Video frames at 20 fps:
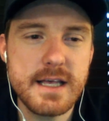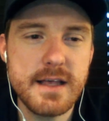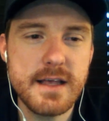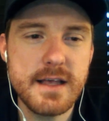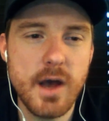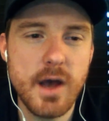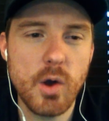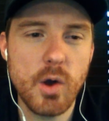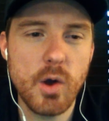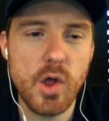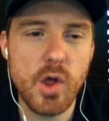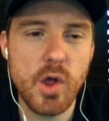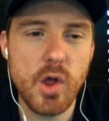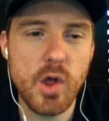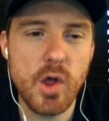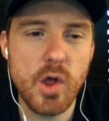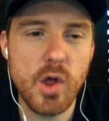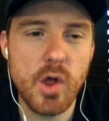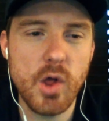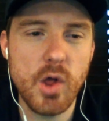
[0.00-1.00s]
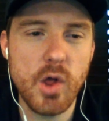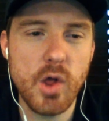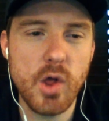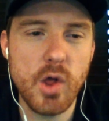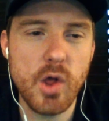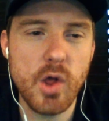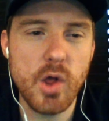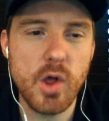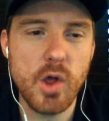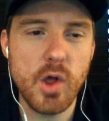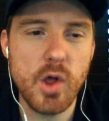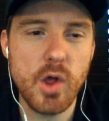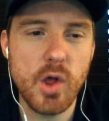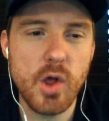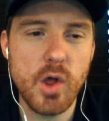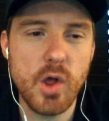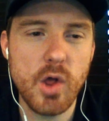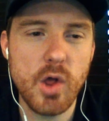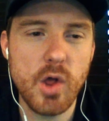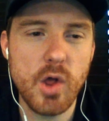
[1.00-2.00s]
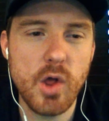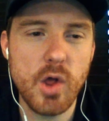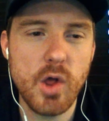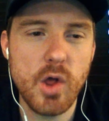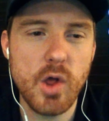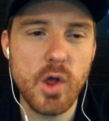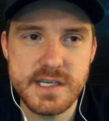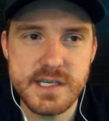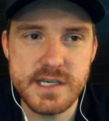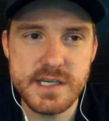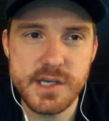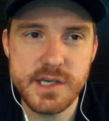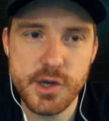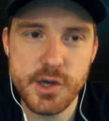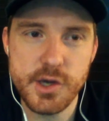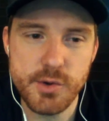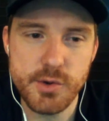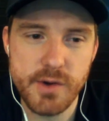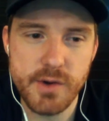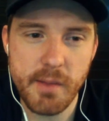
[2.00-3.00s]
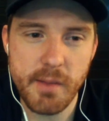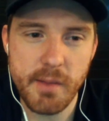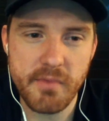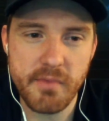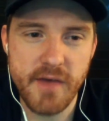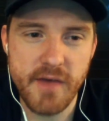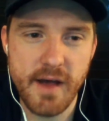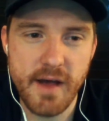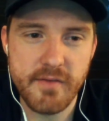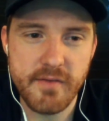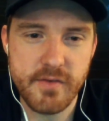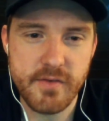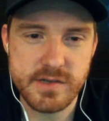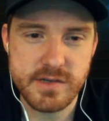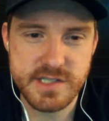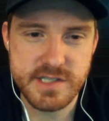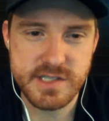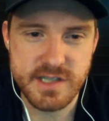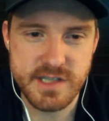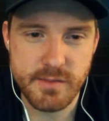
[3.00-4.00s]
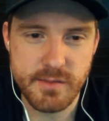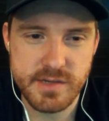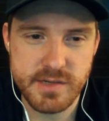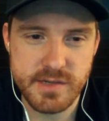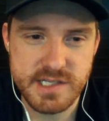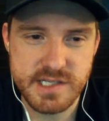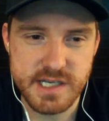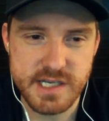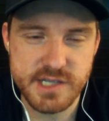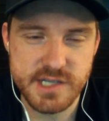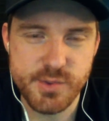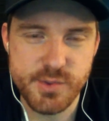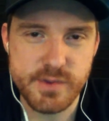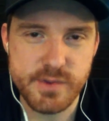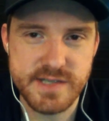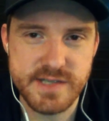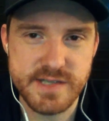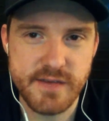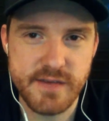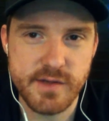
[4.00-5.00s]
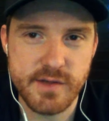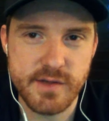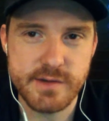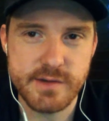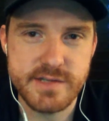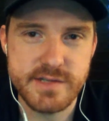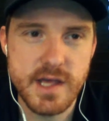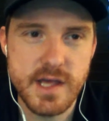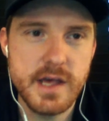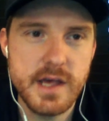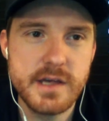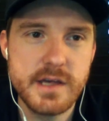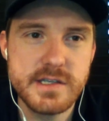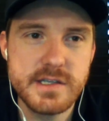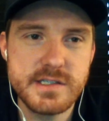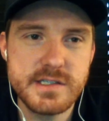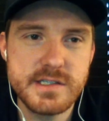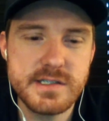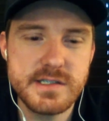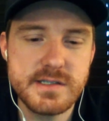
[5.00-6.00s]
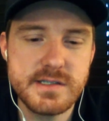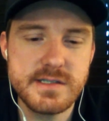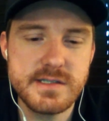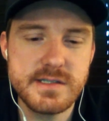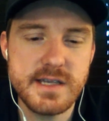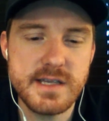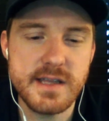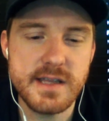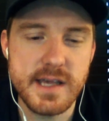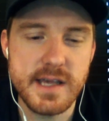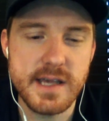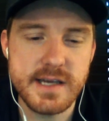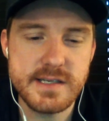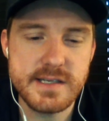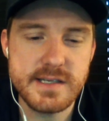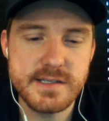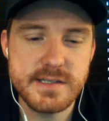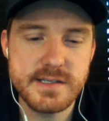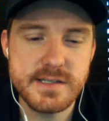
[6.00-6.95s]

Oklahoma versus TCU, number 5 versus number 6. We will save those till the end,